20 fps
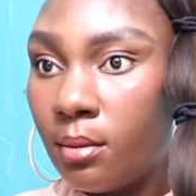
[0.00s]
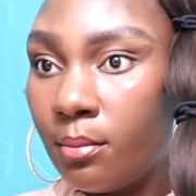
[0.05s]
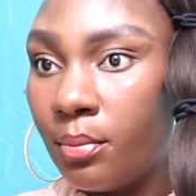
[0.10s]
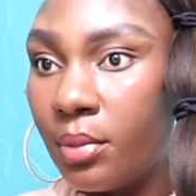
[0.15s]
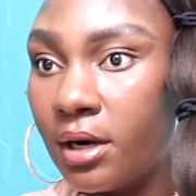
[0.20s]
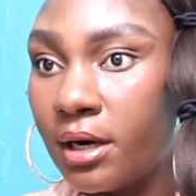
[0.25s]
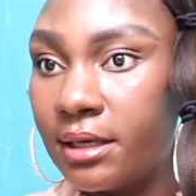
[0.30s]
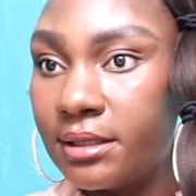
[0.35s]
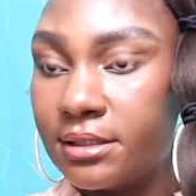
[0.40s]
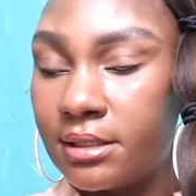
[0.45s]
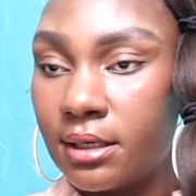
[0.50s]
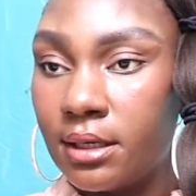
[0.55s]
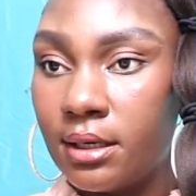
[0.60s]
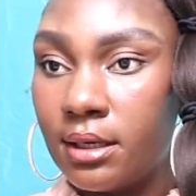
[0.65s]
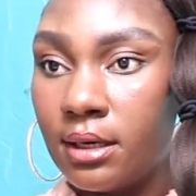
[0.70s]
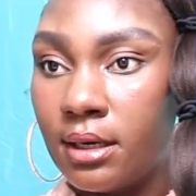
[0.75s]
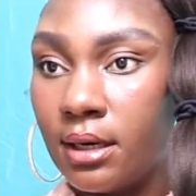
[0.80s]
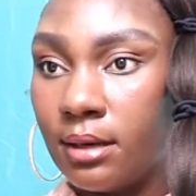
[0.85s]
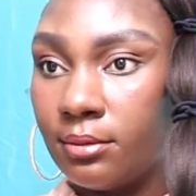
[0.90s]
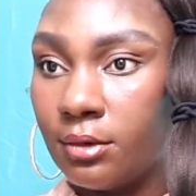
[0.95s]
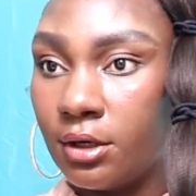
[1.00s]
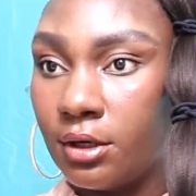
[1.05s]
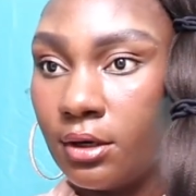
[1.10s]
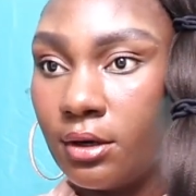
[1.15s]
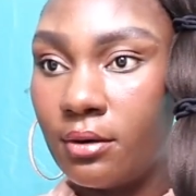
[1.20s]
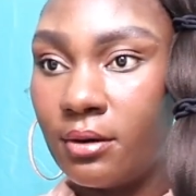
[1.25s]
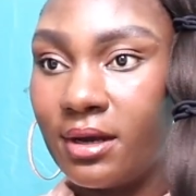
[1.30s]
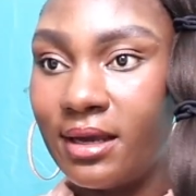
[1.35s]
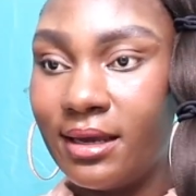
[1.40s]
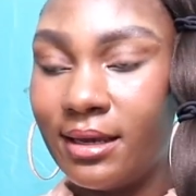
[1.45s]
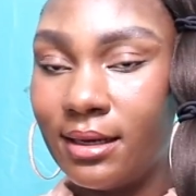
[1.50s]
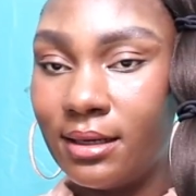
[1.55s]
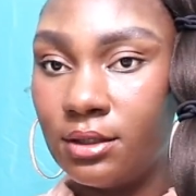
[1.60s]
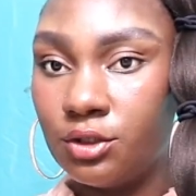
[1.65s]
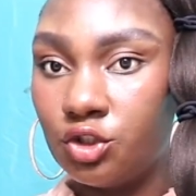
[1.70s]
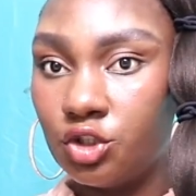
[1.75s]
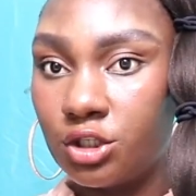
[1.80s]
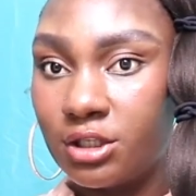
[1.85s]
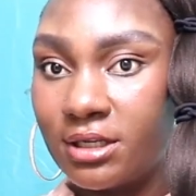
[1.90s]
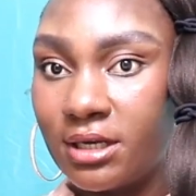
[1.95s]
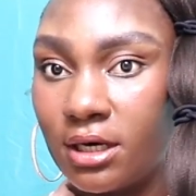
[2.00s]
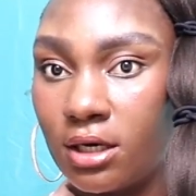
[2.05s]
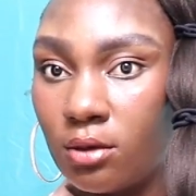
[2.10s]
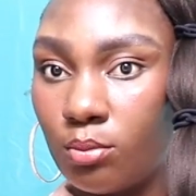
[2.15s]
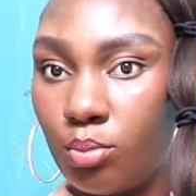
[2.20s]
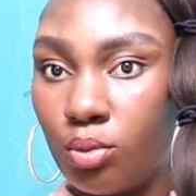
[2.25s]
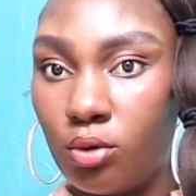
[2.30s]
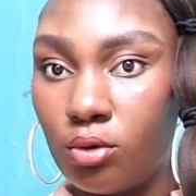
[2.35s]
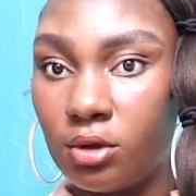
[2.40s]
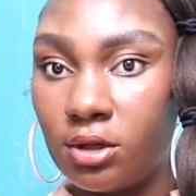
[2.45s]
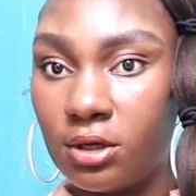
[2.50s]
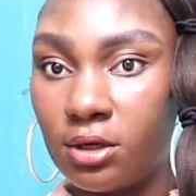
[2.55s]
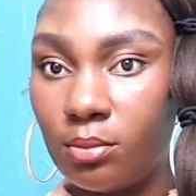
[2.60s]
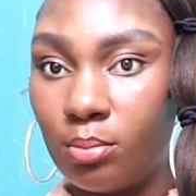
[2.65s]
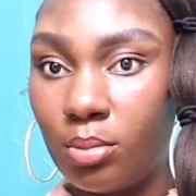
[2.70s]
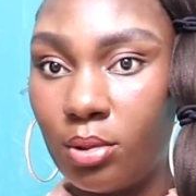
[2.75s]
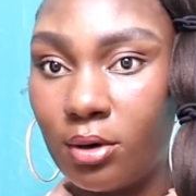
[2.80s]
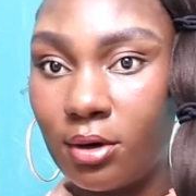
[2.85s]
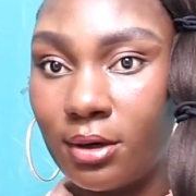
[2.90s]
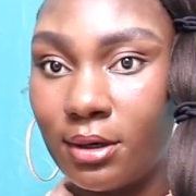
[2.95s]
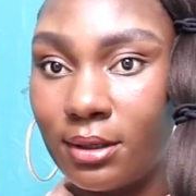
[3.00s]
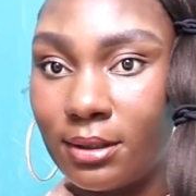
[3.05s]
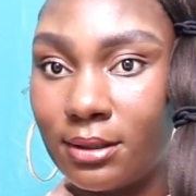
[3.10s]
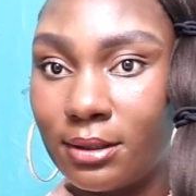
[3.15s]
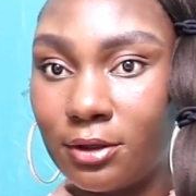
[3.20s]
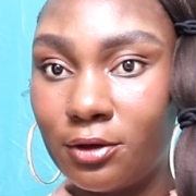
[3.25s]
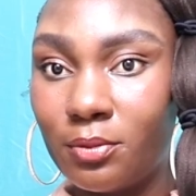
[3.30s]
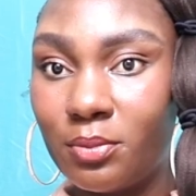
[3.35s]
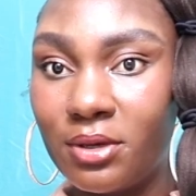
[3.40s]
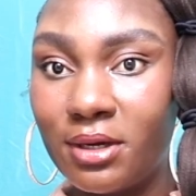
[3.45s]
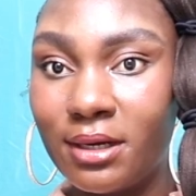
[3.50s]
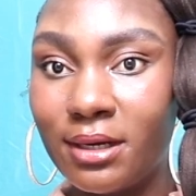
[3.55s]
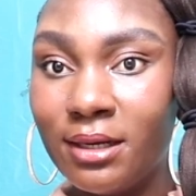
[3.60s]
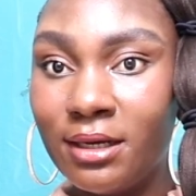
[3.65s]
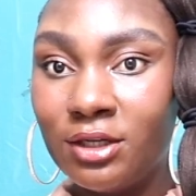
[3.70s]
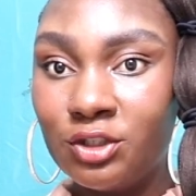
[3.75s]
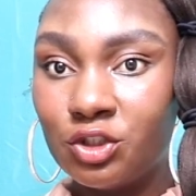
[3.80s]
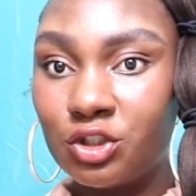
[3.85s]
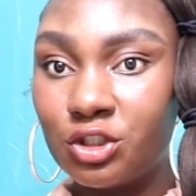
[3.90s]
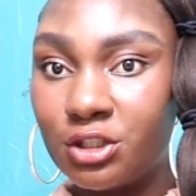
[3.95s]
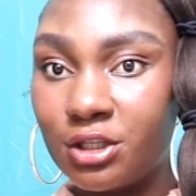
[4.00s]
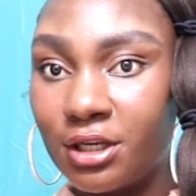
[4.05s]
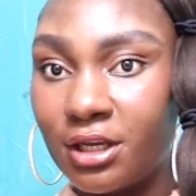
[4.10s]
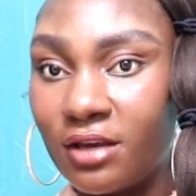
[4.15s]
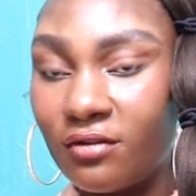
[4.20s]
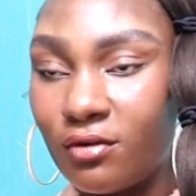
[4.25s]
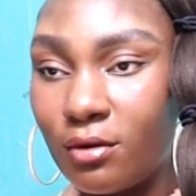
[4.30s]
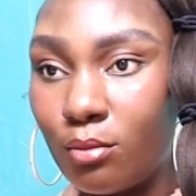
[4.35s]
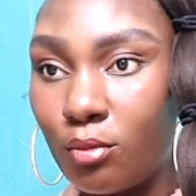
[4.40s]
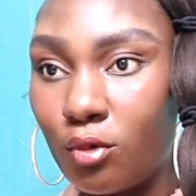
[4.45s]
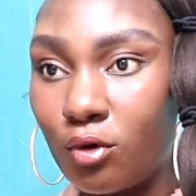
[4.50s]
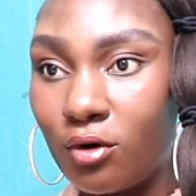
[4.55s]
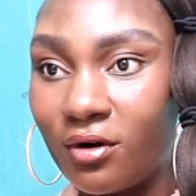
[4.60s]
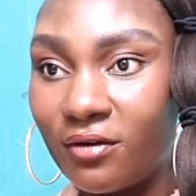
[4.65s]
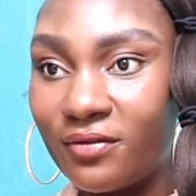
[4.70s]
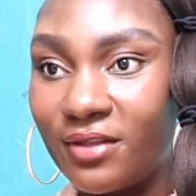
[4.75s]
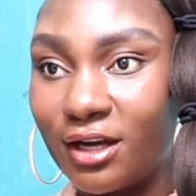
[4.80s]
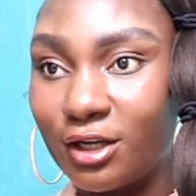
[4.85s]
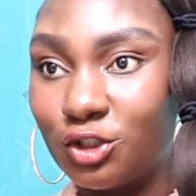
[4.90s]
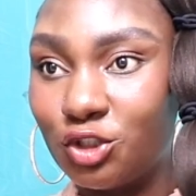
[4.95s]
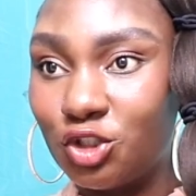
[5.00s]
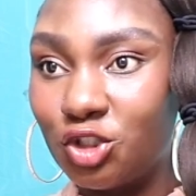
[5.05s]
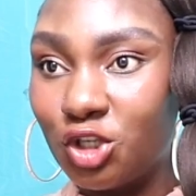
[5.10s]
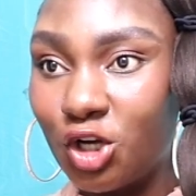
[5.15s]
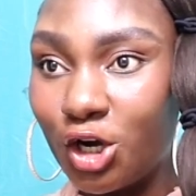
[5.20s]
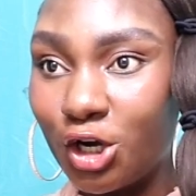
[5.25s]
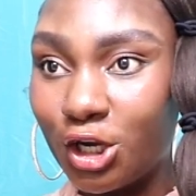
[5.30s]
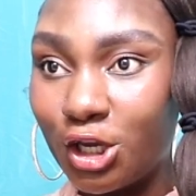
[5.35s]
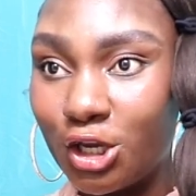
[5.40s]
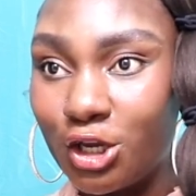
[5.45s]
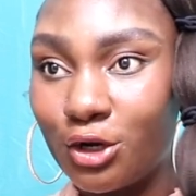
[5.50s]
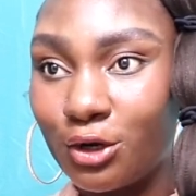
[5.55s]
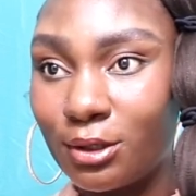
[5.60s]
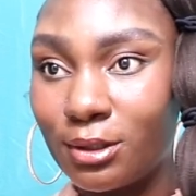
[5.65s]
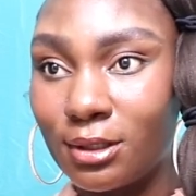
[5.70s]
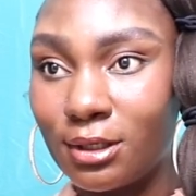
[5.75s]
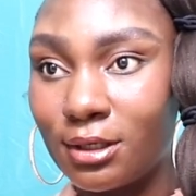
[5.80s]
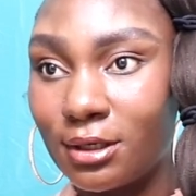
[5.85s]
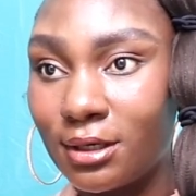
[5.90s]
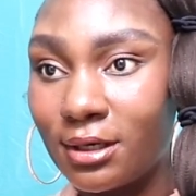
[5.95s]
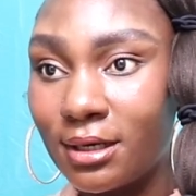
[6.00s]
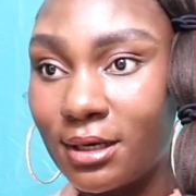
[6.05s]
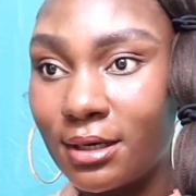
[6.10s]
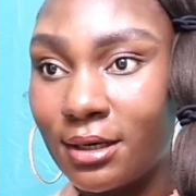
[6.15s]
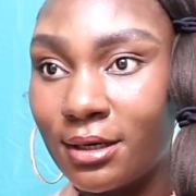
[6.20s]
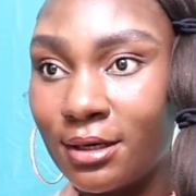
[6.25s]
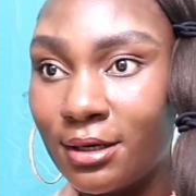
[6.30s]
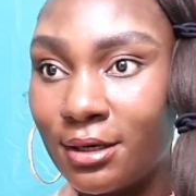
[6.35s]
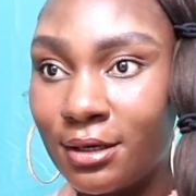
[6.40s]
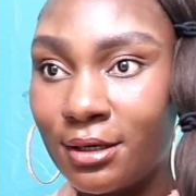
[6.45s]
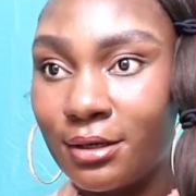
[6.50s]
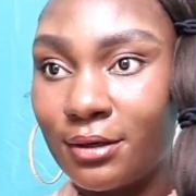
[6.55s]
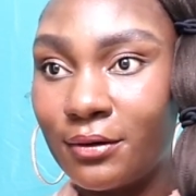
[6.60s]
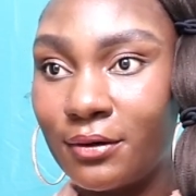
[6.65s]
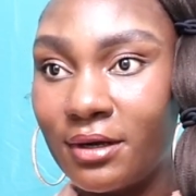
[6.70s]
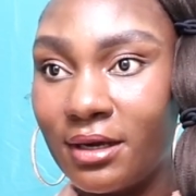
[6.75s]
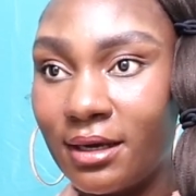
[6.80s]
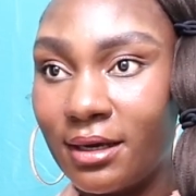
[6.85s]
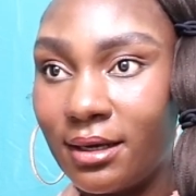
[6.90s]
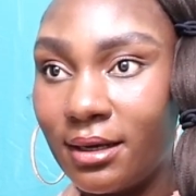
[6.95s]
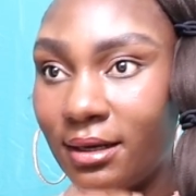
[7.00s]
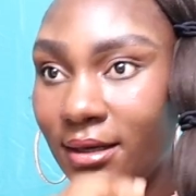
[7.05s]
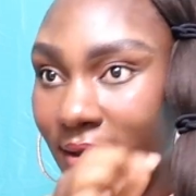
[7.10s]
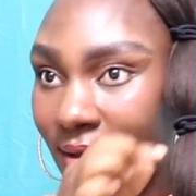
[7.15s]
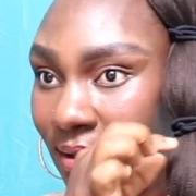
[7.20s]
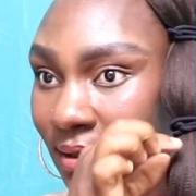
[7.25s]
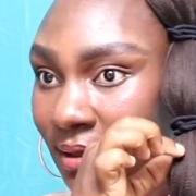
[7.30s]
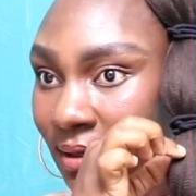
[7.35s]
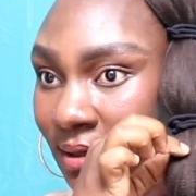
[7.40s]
But I'm going to go ahead and just kind of pull it apart a little bit just to give it more of that chunkier look. Okay.